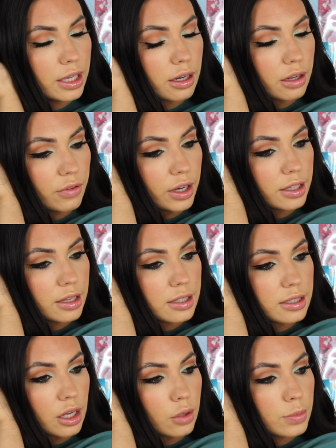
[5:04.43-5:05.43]
and I find that this
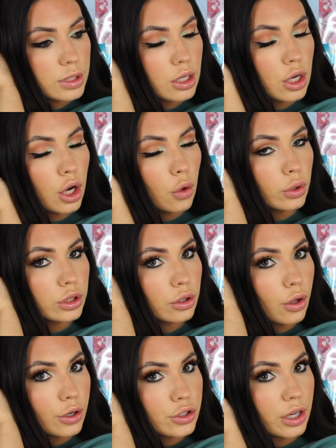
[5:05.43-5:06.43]
helps with the
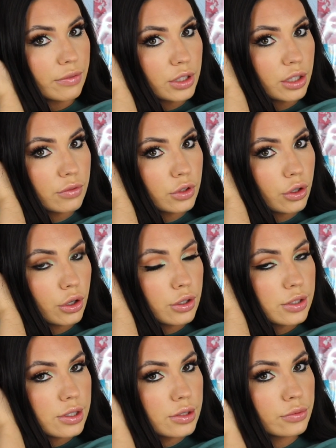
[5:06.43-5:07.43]
longevity of the
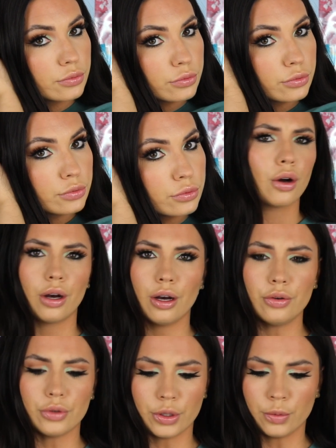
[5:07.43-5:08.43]
curls.
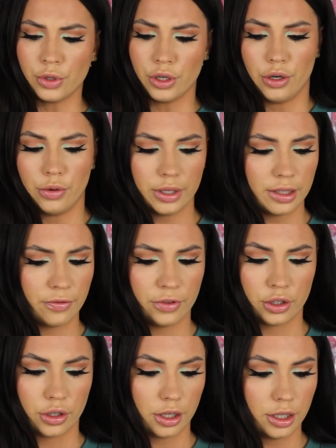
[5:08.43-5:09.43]
Oh, you know what I
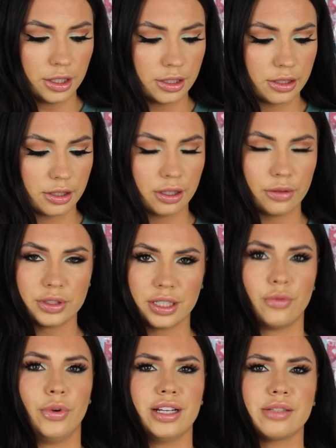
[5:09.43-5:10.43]
forgot? I was like,
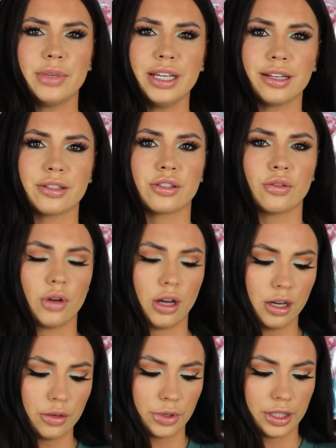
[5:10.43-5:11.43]
why is my hand so
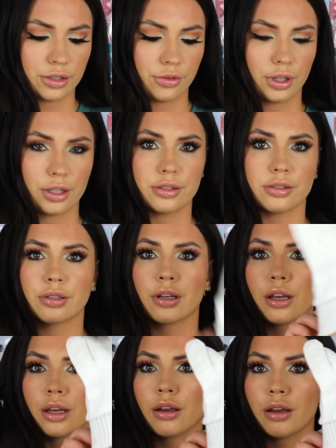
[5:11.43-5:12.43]
hot while I do this?
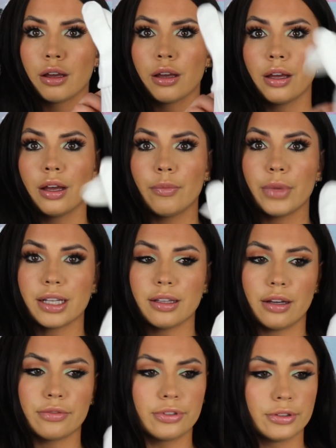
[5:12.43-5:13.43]
My
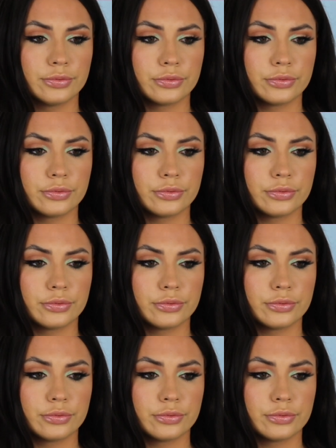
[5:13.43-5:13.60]
glove.